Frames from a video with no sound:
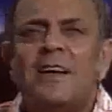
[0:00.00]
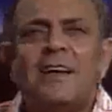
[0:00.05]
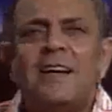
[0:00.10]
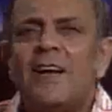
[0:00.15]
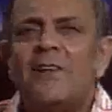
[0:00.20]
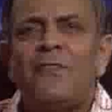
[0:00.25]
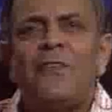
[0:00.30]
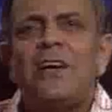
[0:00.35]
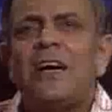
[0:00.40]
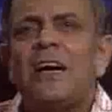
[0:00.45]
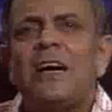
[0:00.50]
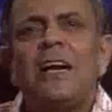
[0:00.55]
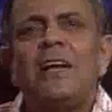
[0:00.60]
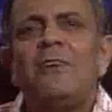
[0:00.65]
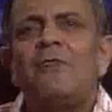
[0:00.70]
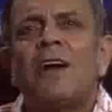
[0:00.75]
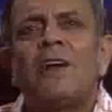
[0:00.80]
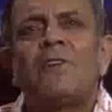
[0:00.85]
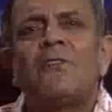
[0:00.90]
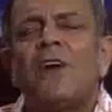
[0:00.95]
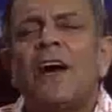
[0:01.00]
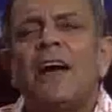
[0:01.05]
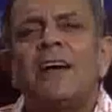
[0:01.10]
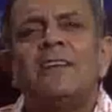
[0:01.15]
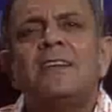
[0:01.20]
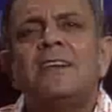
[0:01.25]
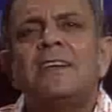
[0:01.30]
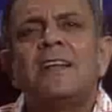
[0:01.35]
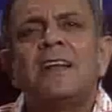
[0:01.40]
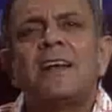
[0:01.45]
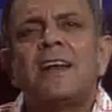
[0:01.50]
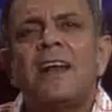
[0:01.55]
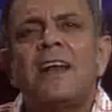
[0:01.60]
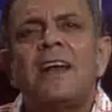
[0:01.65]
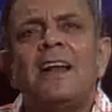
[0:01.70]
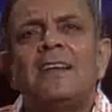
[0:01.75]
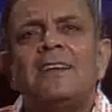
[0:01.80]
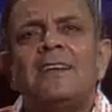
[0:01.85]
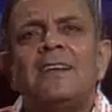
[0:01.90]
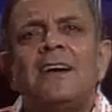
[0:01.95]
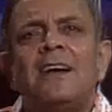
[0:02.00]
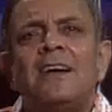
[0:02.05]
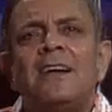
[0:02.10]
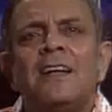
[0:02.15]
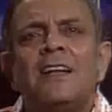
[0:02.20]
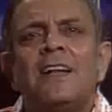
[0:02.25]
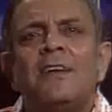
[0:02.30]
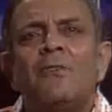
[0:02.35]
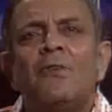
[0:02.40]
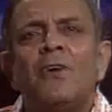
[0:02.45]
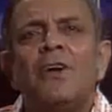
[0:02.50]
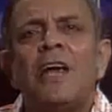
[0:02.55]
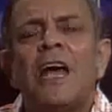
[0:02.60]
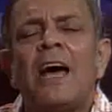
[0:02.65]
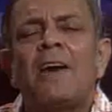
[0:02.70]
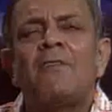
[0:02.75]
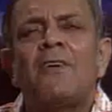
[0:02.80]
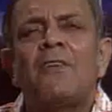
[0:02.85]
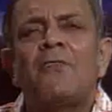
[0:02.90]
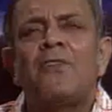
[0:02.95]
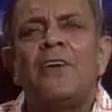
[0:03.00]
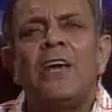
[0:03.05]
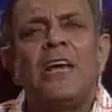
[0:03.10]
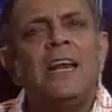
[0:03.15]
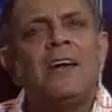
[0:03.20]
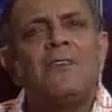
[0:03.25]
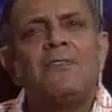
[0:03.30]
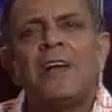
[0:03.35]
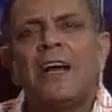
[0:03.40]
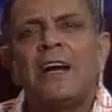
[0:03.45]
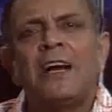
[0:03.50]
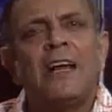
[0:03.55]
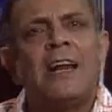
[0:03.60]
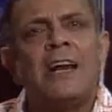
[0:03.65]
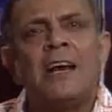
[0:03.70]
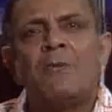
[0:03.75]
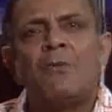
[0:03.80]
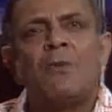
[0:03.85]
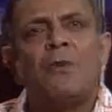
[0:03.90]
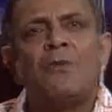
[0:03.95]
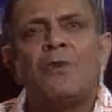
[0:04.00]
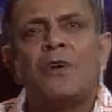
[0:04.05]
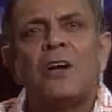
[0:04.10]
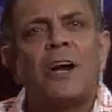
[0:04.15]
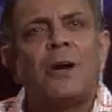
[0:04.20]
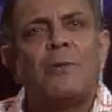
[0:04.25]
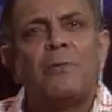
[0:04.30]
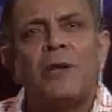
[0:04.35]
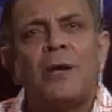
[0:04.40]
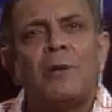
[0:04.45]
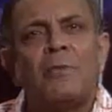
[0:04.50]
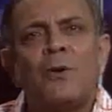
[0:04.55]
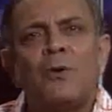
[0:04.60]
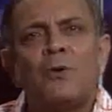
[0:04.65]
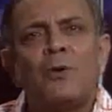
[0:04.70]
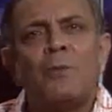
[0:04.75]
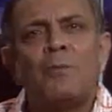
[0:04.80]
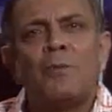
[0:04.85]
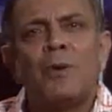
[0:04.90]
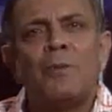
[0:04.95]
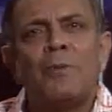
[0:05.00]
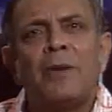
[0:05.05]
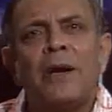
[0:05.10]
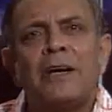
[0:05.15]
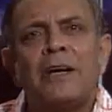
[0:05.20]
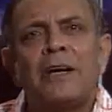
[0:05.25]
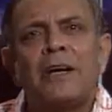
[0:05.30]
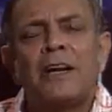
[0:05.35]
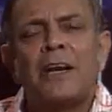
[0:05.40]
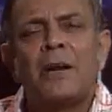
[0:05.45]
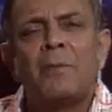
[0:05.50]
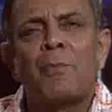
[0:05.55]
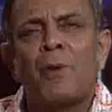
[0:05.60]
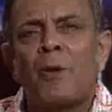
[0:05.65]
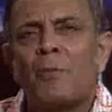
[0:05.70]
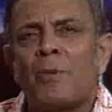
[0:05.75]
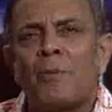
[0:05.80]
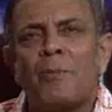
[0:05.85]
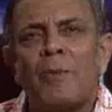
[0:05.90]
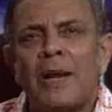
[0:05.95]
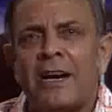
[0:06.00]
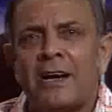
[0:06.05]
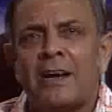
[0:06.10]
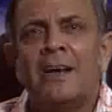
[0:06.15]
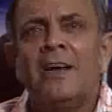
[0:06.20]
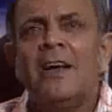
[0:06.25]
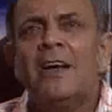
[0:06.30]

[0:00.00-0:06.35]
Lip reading: definitely one finds it that unless and until we have the feel of that area, we will not be able to implement it in a proper manner.